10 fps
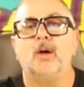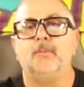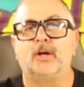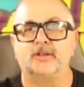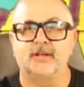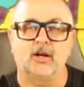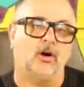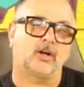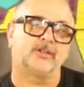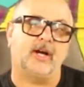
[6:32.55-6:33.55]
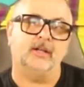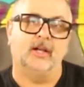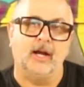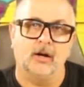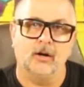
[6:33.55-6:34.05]
because that oxide
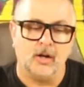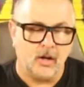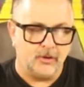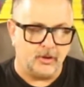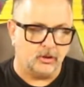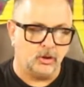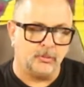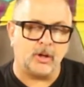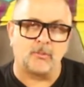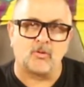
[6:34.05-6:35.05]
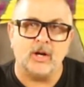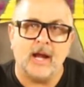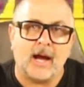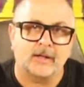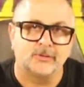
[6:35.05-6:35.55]
layer, the aluminum
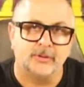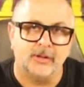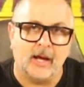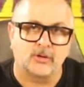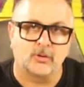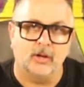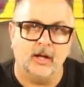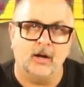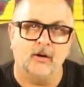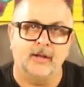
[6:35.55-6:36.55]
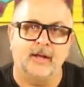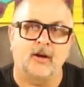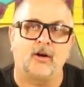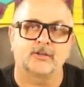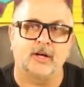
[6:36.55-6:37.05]
reacts with natural air, and that
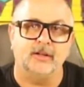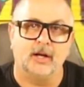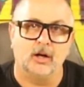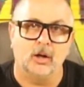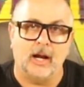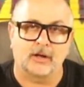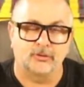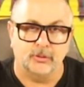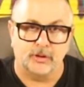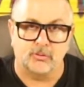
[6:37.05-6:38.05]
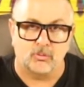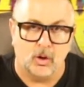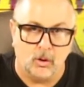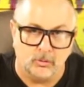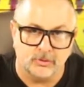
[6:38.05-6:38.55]
oxide layer actually
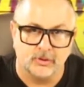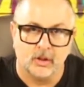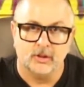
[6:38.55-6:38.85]
grows.